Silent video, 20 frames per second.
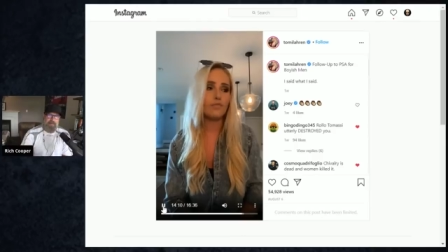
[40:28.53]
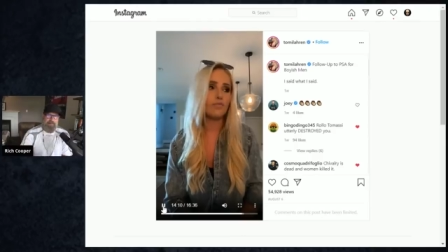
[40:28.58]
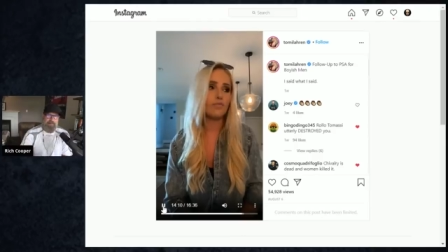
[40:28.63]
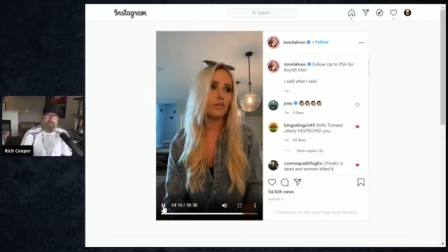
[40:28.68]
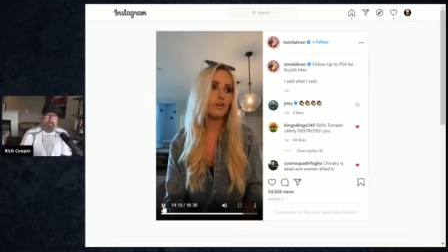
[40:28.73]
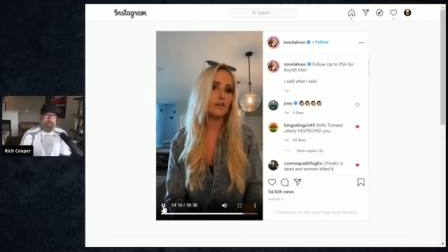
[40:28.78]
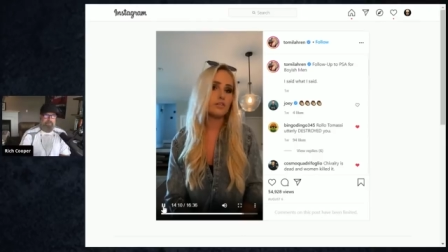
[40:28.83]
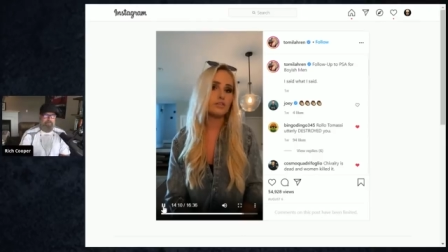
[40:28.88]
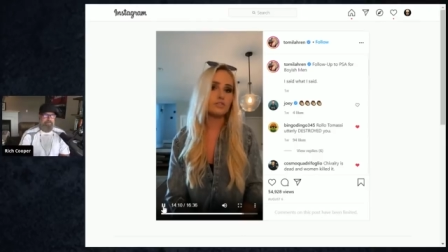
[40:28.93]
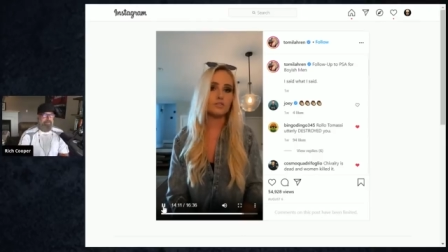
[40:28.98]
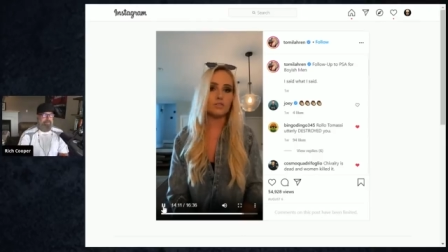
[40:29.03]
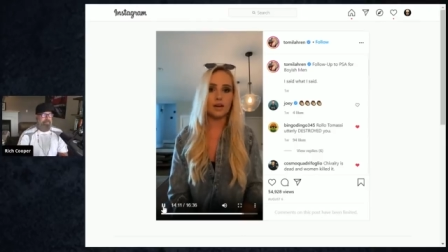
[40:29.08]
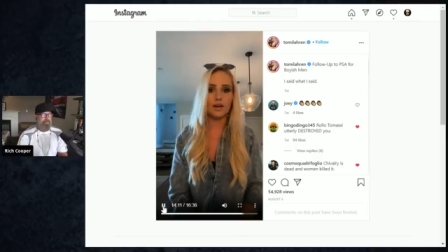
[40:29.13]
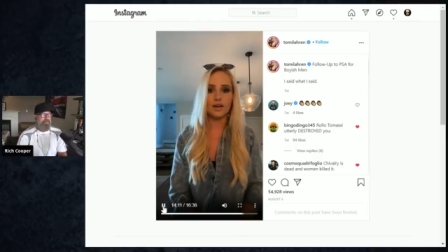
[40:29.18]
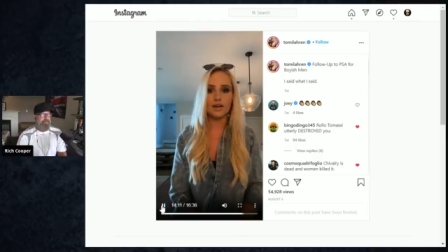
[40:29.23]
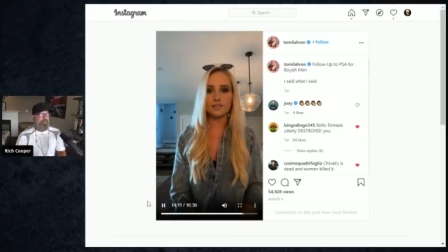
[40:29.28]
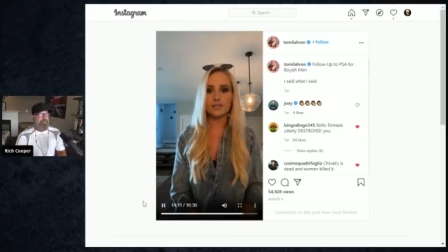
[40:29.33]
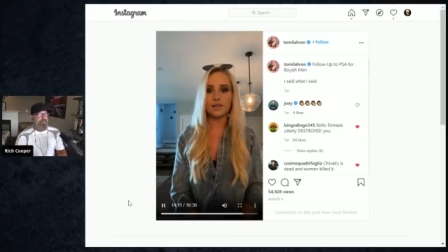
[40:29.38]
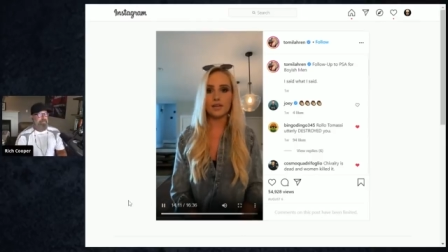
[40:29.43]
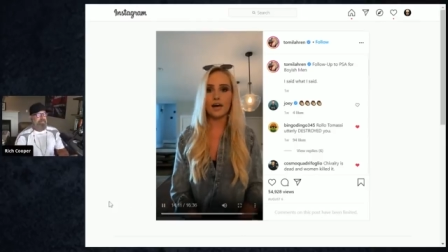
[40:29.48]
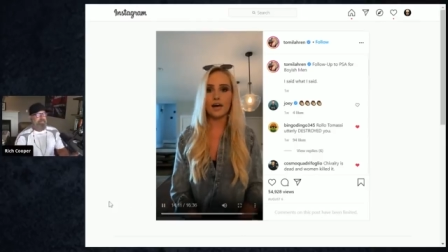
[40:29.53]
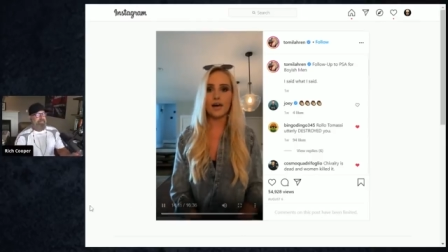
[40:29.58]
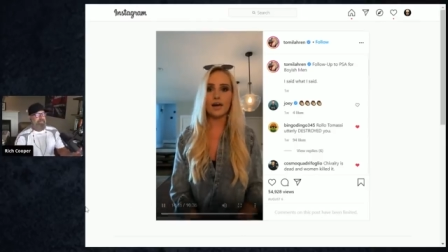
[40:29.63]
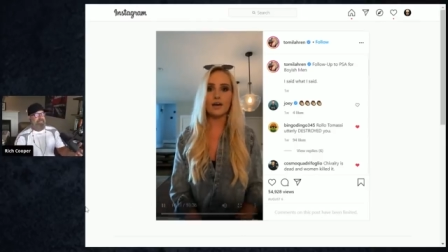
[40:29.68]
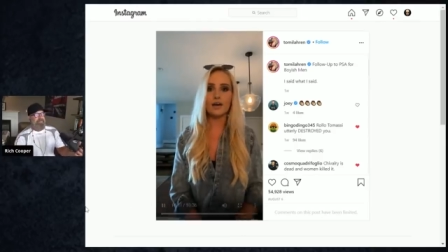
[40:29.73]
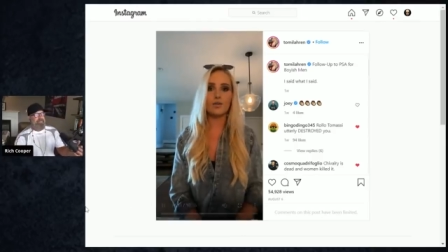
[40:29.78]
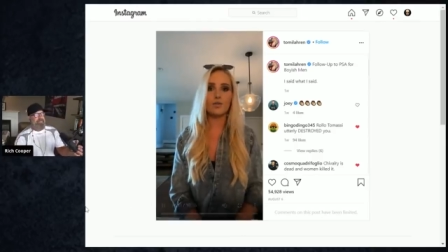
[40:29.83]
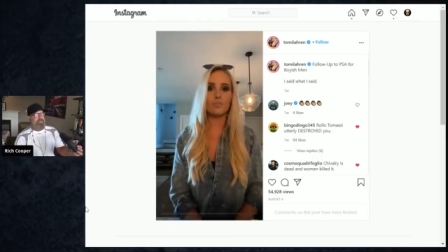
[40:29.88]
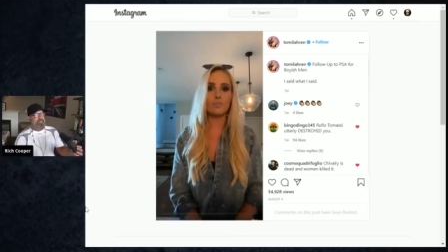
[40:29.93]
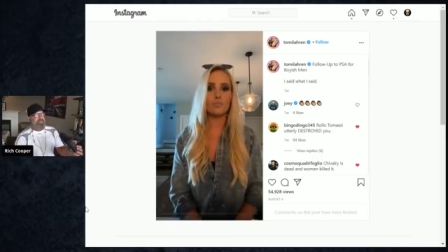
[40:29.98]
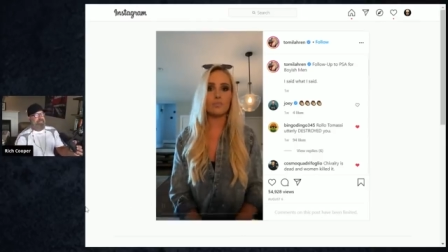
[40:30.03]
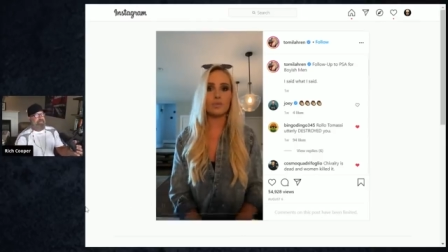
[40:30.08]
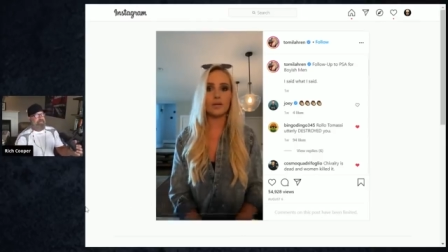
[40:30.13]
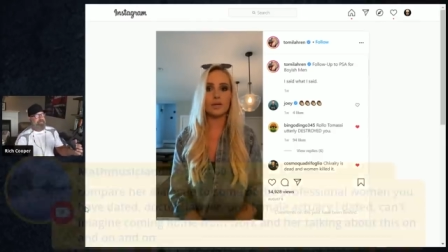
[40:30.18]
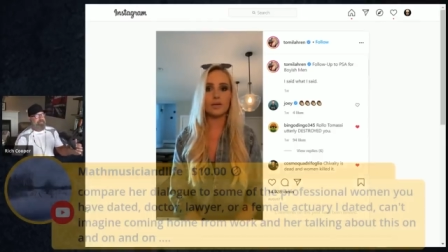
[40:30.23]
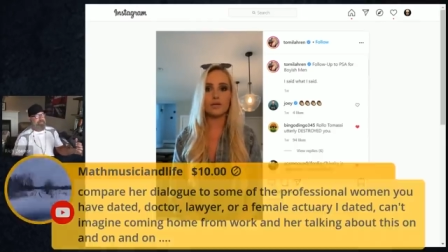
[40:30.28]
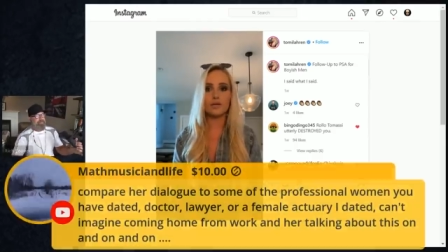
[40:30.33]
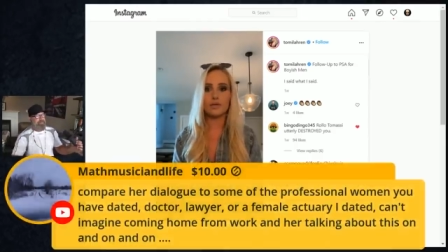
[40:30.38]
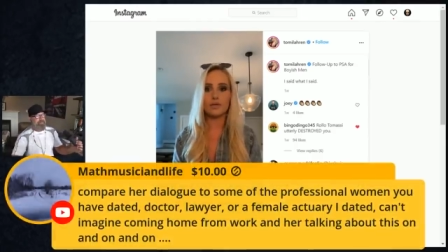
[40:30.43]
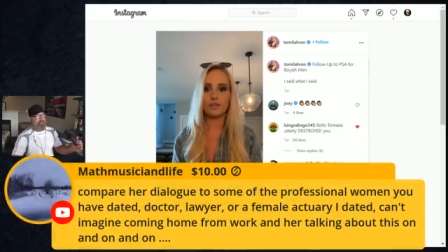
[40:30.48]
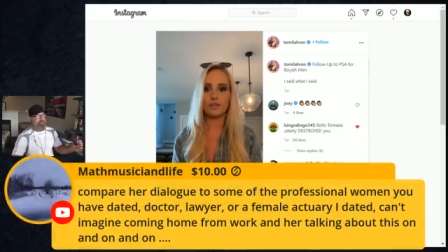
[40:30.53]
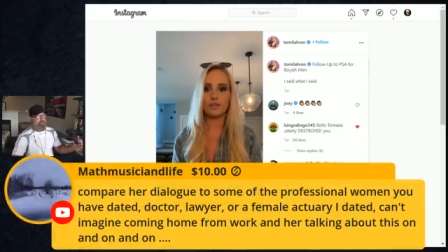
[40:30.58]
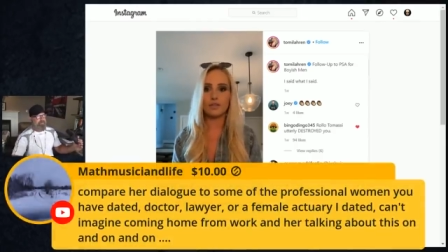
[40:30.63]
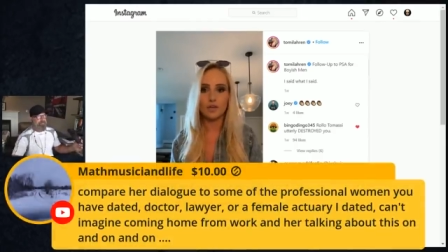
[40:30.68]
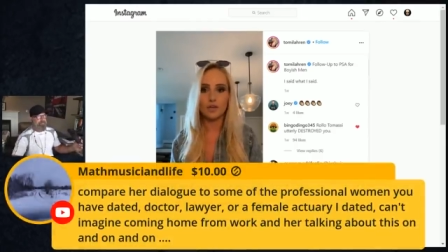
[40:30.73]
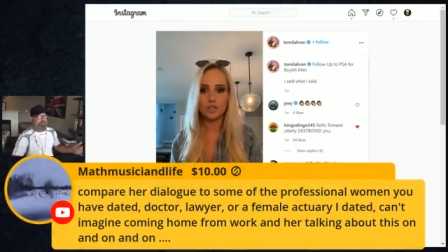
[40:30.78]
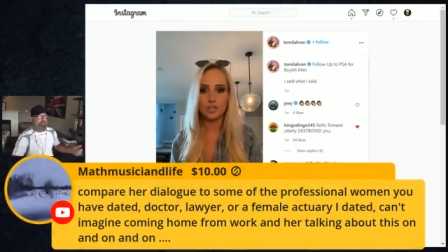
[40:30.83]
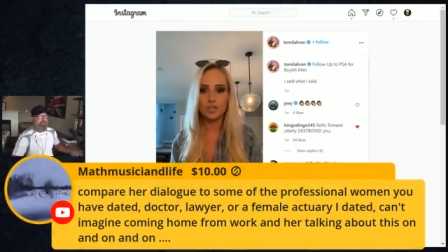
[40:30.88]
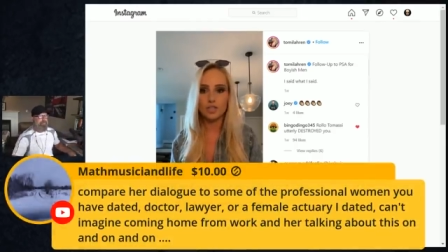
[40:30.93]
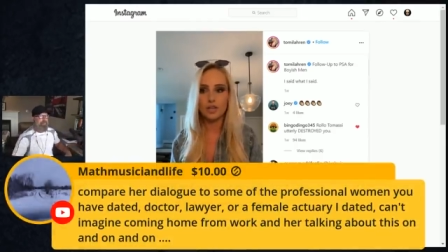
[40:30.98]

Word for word: I'm very direct. I don't beat around the bush.